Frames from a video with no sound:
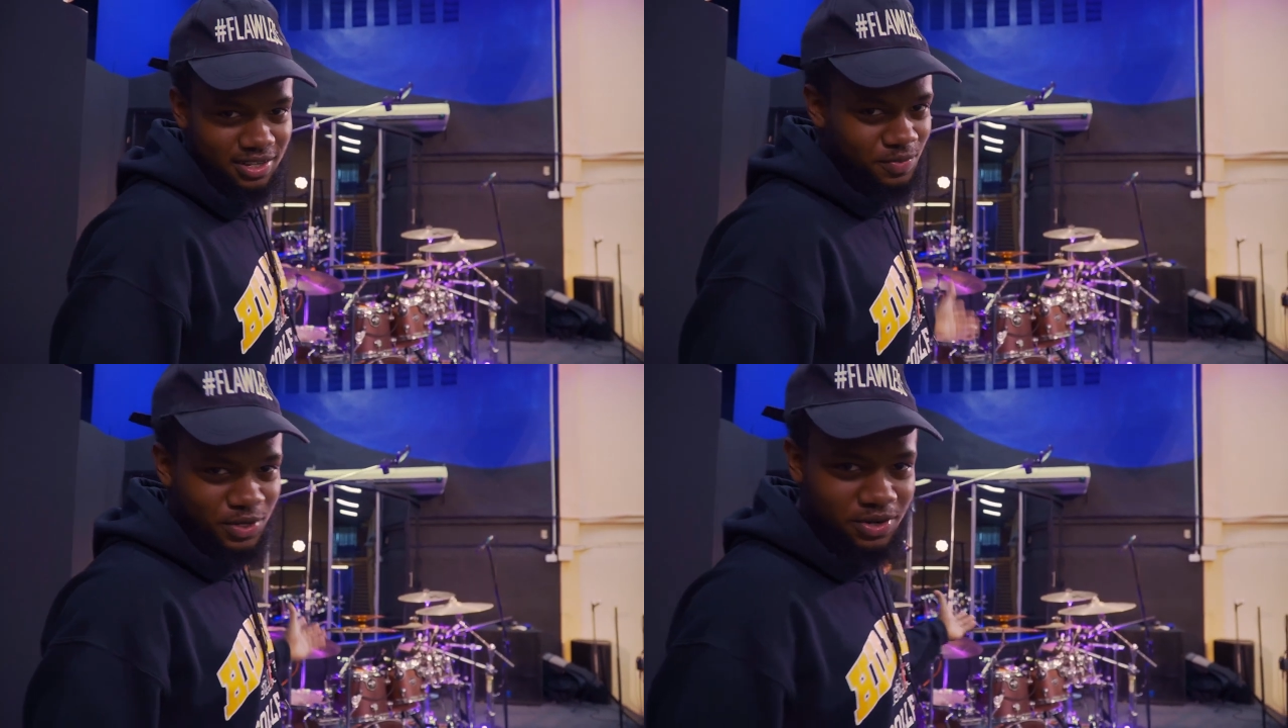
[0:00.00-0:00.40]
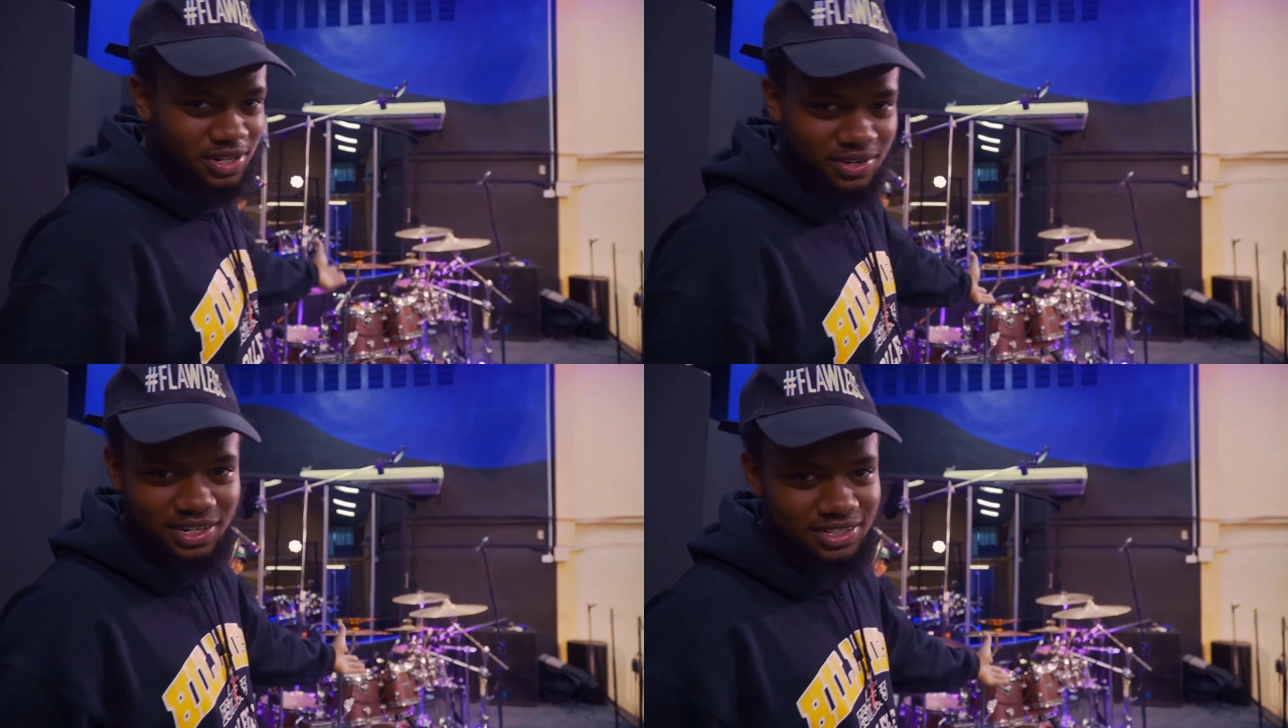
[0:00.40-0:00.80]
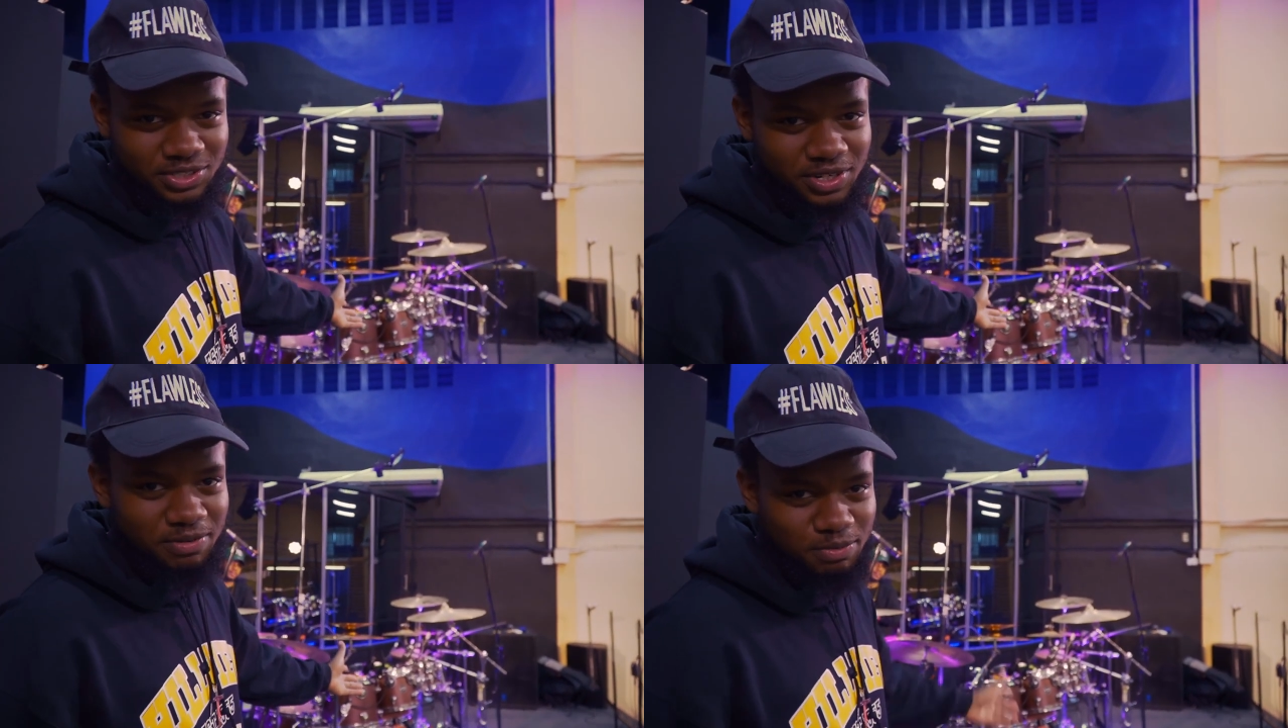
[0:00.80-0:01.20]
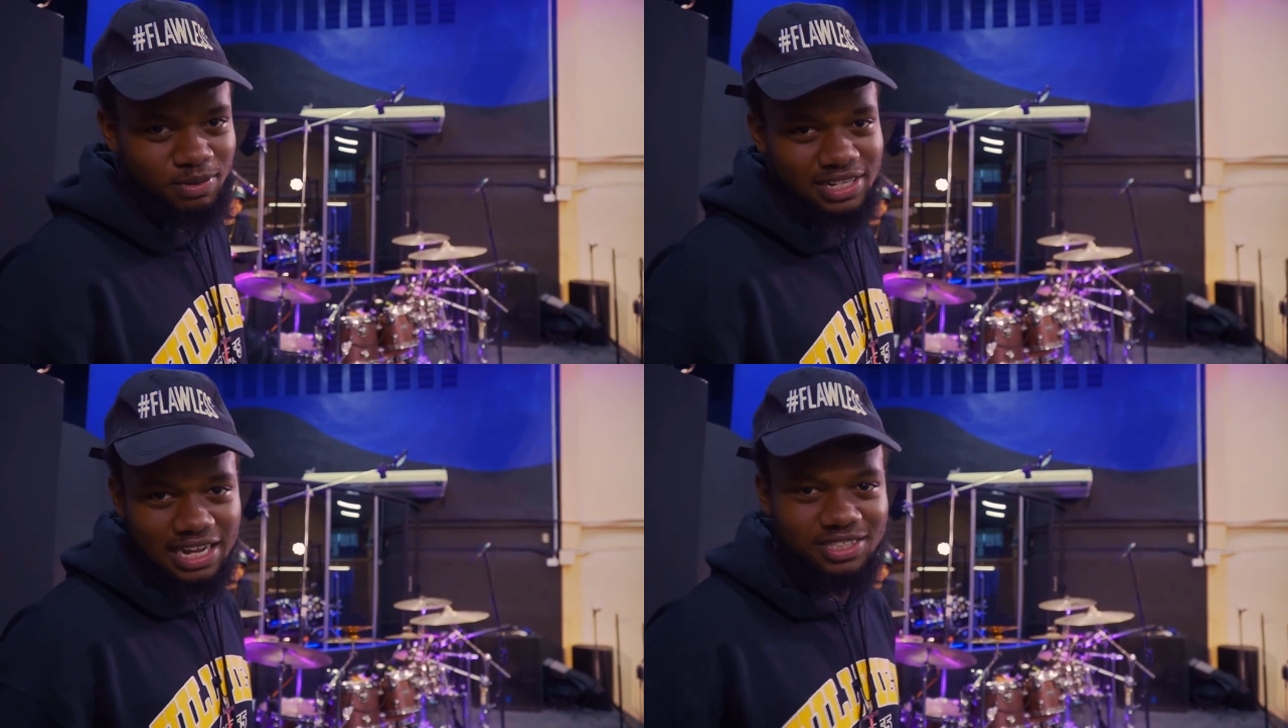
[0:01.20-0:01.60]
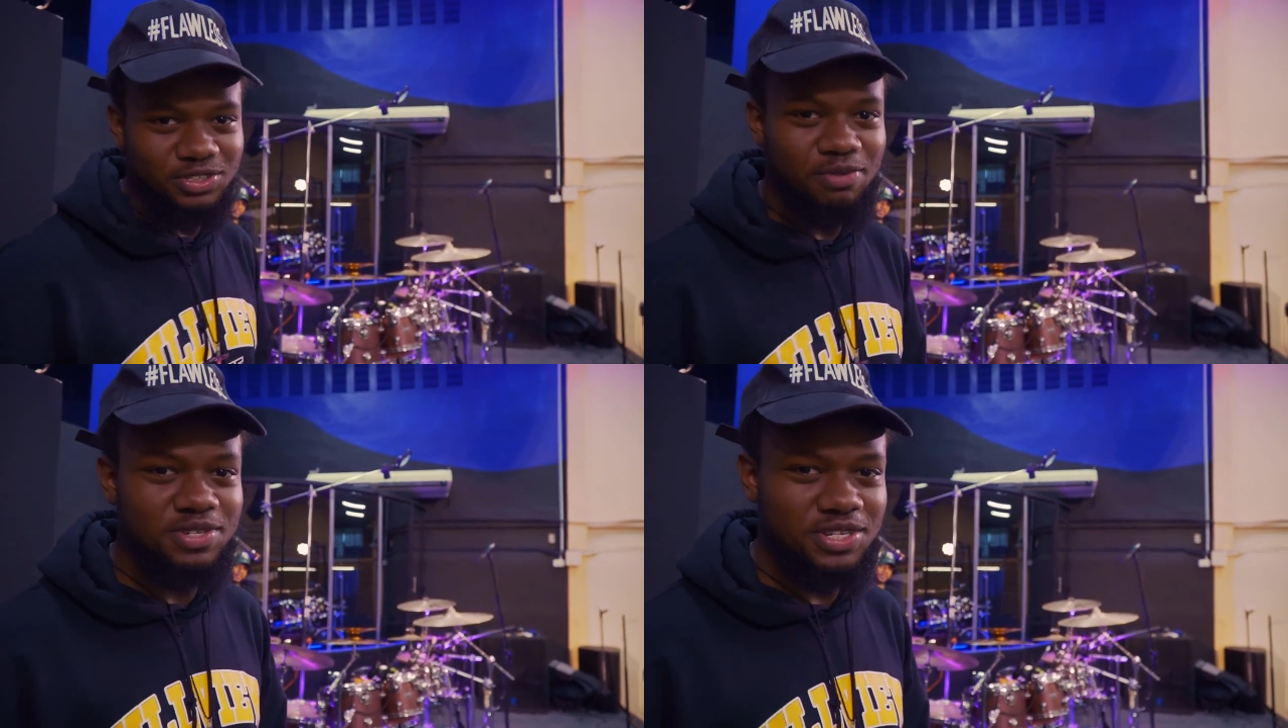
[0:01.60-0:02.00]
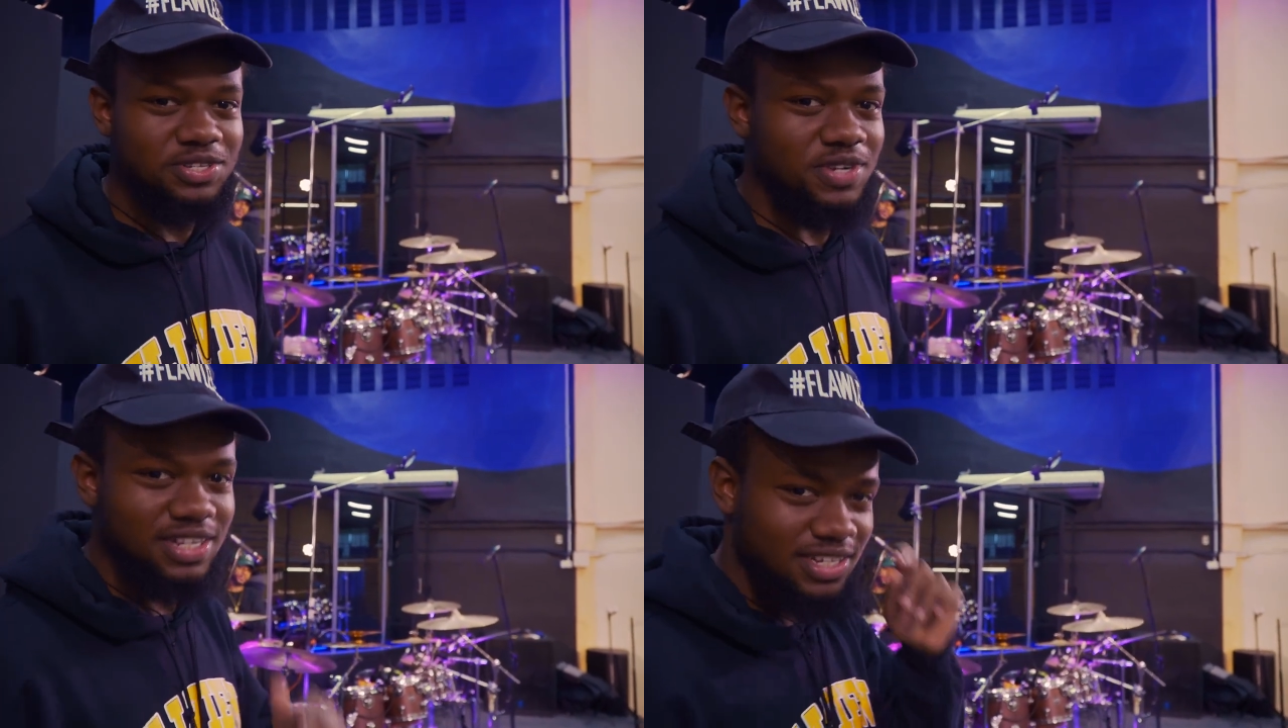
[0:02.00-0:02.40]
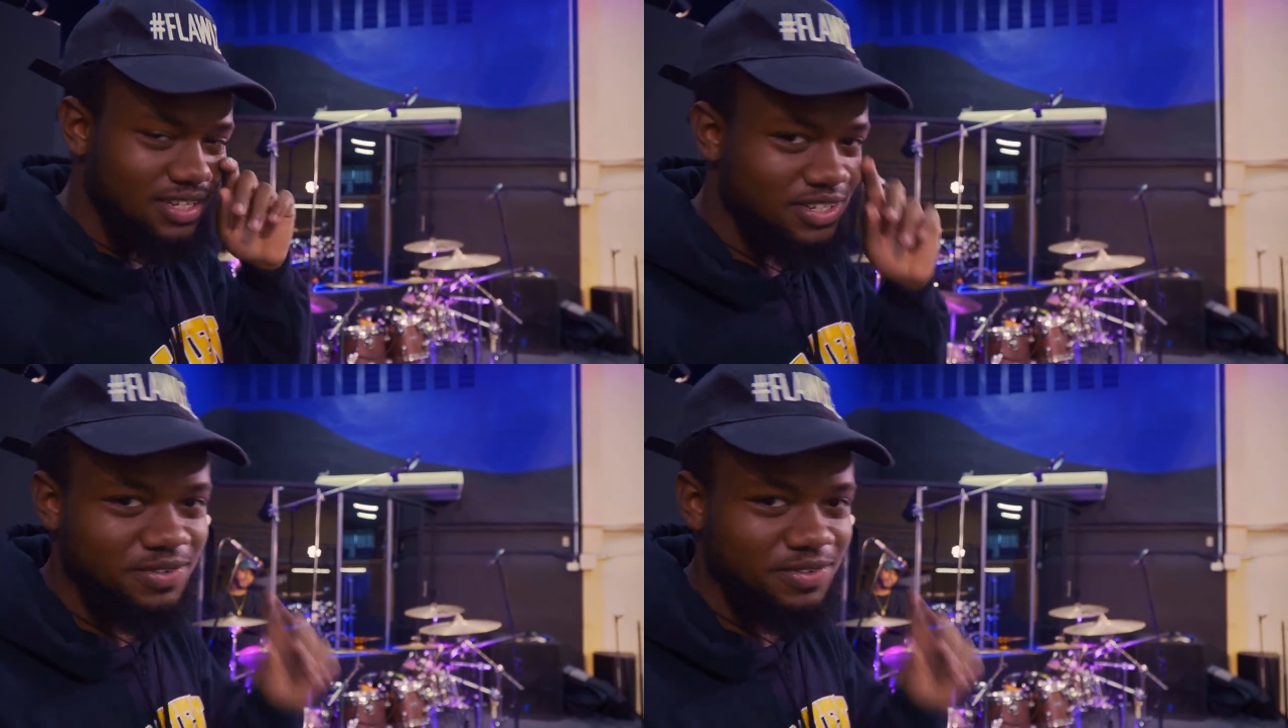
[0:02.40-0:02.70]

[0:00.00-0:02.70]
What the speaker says: We don't need all of these drums, but that's what drummers do their things.